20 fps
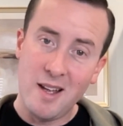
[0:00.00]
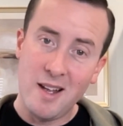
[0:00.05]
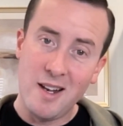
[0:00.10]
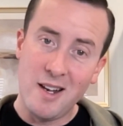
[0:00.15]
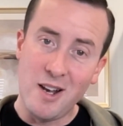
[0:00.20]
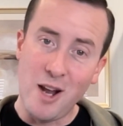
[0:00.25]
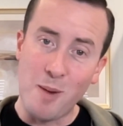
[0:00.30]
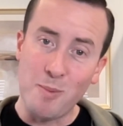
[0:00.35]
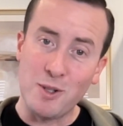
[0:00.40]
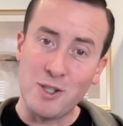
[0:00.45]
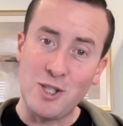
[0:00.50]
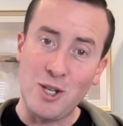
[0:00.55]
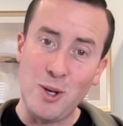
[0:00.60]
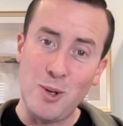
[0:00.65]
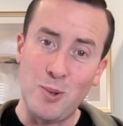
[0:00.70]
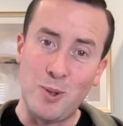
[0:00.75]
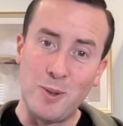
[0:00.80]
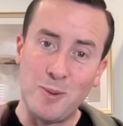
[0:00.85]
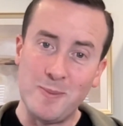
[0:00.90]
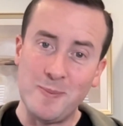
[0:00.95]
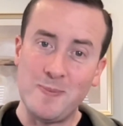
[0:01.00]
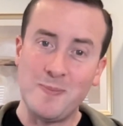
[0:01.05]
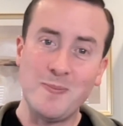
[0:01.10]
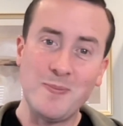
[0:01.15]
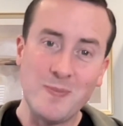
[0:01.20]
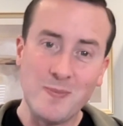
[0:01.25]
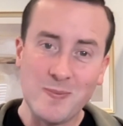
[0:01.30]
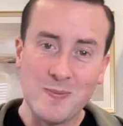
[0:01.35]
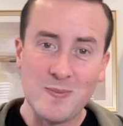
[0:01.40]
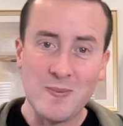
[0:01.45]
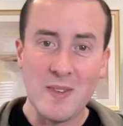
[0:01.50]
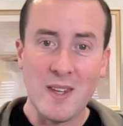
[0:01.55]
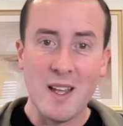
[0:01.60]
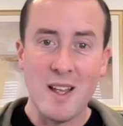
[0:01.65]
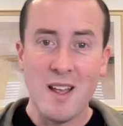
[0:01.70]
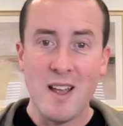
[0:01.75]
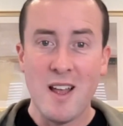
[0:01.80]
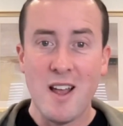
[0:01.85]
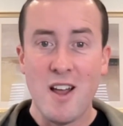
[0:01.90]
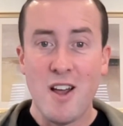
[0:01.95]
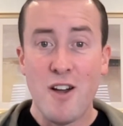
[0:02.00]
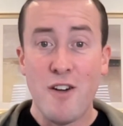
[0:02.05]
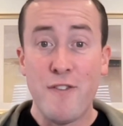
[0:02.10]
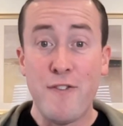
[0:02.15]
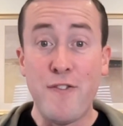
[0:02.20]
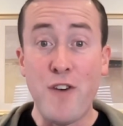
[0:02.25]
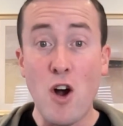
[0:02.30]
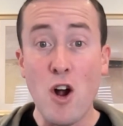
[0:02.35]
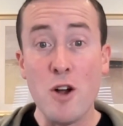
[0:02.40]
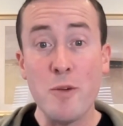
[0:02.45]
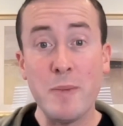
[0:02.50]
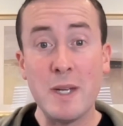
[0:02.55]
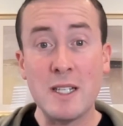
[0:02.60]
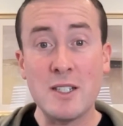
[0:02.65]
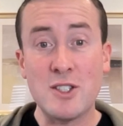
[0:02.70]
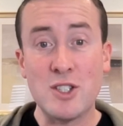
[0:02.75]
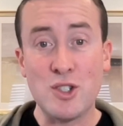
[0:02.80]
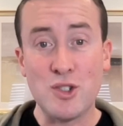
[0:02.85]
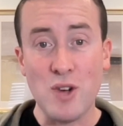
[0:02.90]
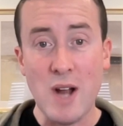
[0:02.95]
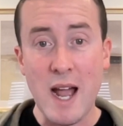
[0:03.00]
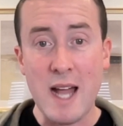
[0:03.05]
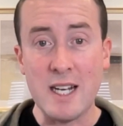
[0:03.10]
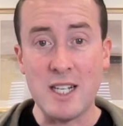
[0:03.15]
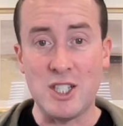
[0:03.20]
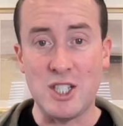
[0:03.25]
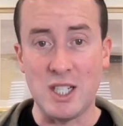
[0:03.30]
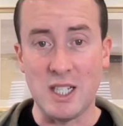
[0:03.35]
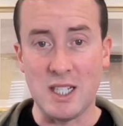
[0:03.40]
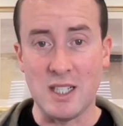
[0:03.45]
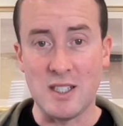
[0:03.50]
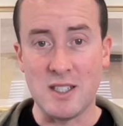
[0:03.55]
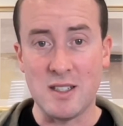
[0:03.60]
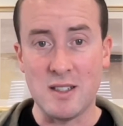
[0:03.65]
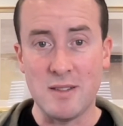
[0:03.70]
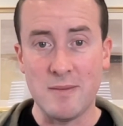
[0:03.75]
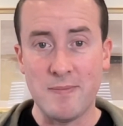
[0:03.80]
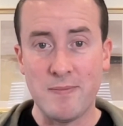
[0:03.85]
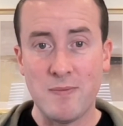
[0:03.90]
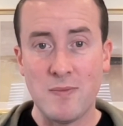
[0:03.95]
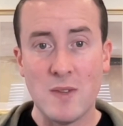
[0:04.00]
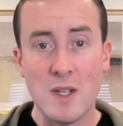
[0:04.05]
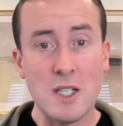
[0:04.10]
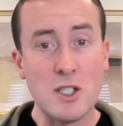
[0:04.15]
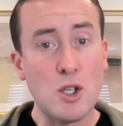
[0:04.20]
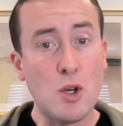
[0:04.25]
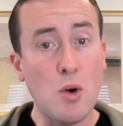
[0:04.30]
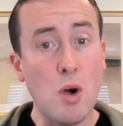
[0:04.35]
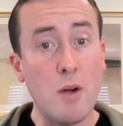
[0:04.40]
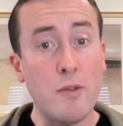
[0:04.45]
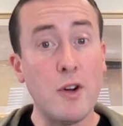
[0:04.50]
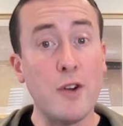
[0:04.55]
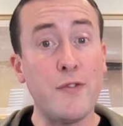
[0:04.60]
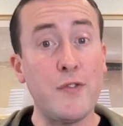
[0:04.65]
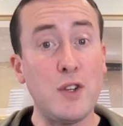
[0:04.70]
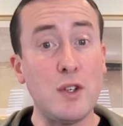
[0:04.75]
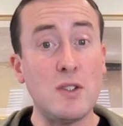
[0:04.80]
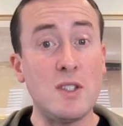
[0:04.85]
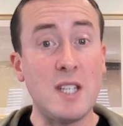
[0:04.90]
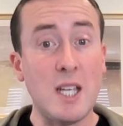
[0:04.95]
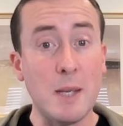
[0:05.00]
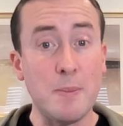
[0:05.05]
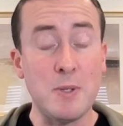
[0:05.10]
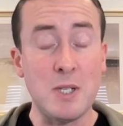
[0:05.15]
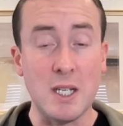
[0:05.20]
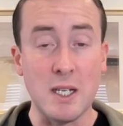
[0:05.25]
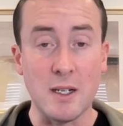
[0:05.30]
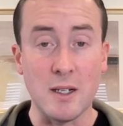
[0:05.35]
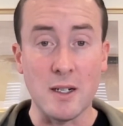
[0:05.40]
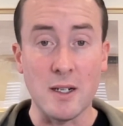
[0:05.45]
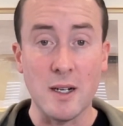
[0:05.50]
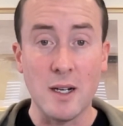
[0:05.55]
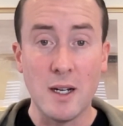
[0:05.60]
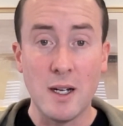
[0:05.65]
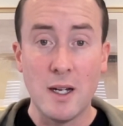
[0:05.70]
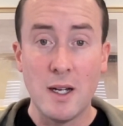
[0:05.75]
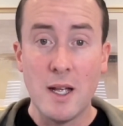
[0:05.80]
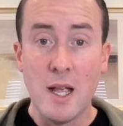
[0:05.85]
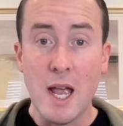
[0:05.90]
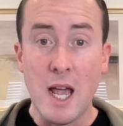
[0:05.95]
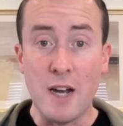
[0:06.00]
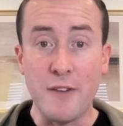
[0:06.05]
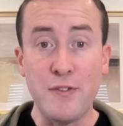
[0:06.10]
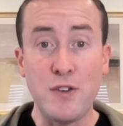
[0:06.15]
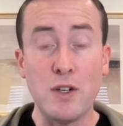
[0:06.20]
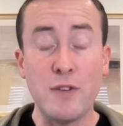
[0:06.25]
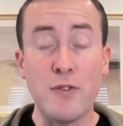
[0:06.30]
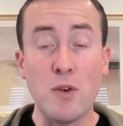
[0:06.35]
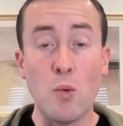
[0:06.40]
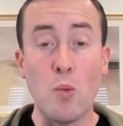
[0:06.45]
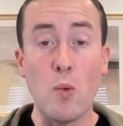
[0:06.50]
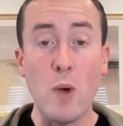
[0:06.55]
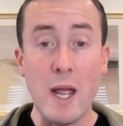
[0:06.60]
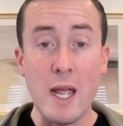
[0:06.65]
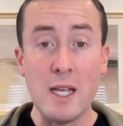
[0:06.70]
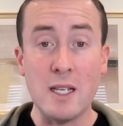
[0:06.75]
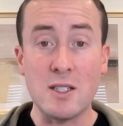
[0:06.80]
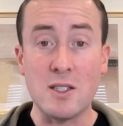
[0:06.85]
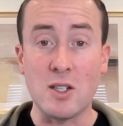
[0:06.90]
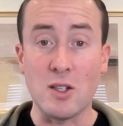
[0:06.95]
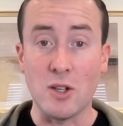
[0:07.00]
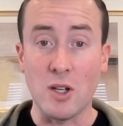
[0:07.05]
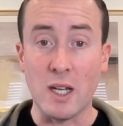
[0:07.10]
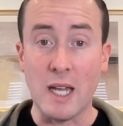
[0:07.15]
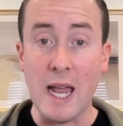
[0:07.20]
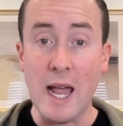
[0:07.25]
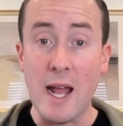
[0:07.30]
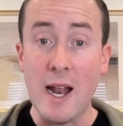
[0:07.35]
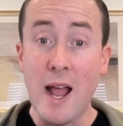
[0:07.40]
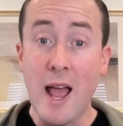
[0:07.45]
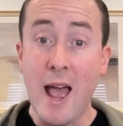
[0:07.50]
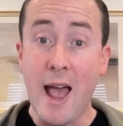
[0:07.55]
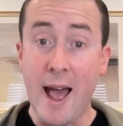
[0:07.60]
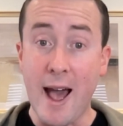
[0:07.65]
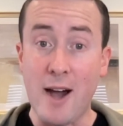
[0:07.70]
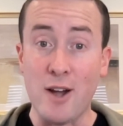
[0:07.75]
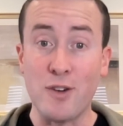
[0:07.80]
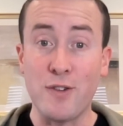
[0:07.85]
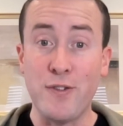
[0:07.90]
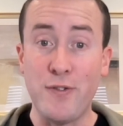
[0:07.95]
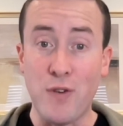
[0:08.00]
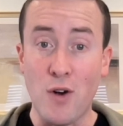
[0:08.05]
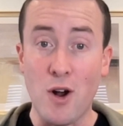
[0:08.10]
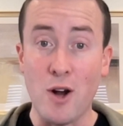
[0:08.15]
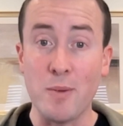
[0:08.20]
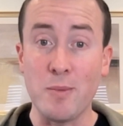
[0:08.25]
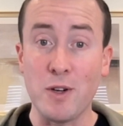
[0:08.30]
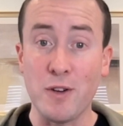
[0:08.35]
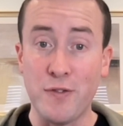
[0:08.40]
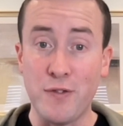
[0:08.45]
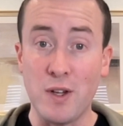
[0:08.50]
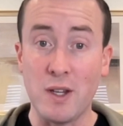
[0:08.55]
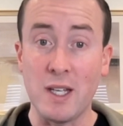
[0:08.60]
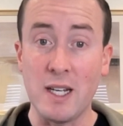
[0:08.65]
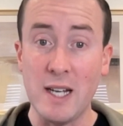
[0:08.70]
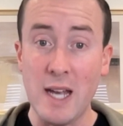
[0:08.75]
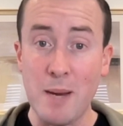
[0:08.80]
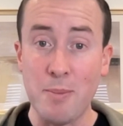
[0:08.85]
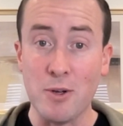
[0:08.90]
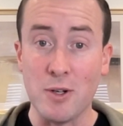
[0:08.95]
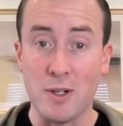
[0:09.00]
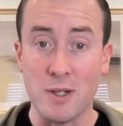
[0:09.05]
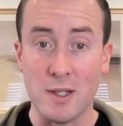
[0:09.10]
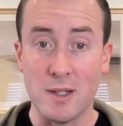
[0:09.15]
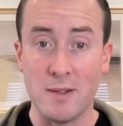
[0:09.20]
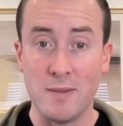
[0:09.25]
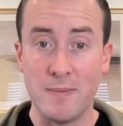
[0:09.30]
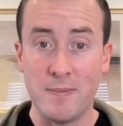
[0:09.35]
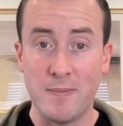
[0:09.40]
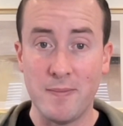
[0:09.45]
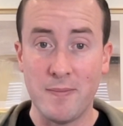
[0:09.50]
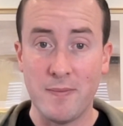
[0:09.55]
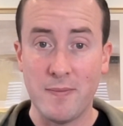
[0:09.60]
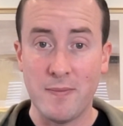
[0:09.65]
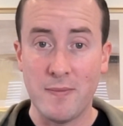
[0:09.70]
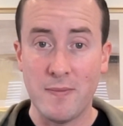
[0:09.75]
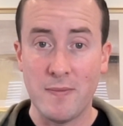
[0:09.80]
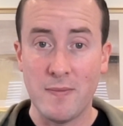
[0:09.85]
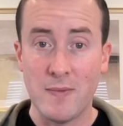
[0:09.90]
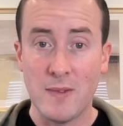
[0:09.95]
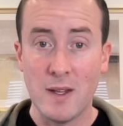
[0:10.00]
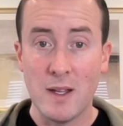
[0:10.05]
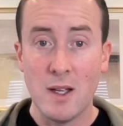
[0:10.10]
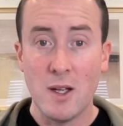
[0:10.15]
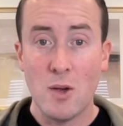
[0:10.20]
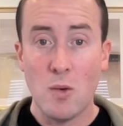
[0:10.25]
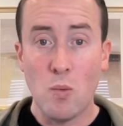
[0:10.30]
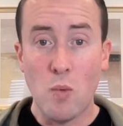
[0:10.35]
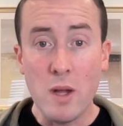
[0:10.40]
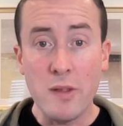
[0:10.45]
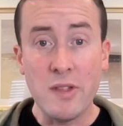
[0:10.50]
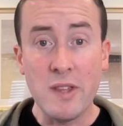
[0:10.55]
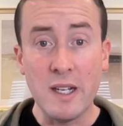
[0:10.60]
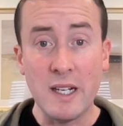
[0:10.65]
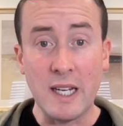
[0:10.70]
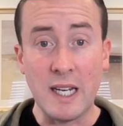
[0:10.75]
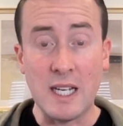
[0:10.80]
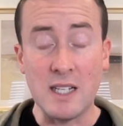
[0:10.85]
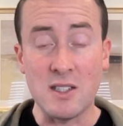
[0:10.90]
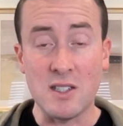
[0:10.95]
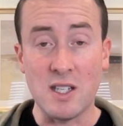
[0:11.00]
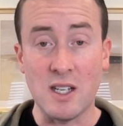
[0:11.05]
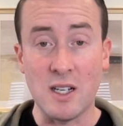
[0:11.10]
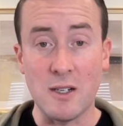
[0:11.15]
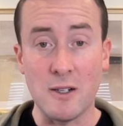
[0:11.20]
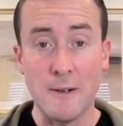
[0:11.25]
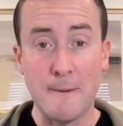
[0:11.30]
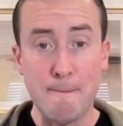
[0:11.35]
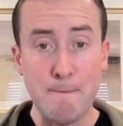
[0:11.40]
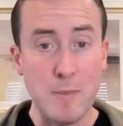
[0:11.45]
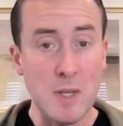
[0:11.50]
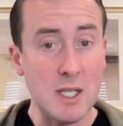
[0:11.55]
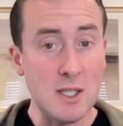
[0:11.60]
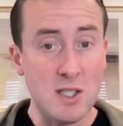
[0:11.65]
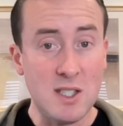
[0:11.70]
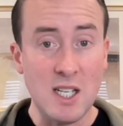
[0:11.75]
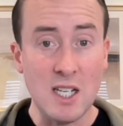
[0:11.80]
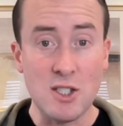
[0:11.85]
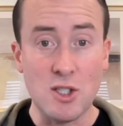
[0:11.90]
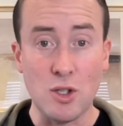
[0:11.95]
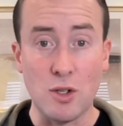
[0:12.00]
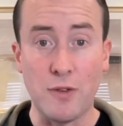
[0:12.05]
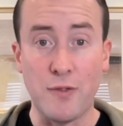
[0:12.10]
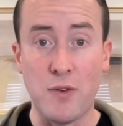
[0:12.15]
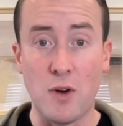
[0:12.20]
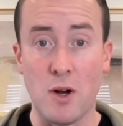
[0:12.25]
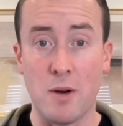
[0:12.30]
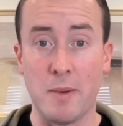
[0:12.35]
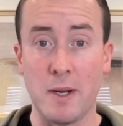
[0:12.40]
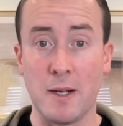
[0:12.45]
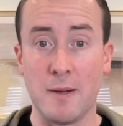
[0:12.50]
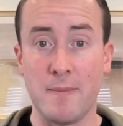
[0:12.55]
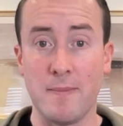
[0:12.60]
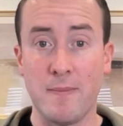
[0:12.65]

Number two, farming strategies. Let's go over a few tips here and a few different ways to look at how to farm your Philly neighborhood. One thing to consider is digital farming.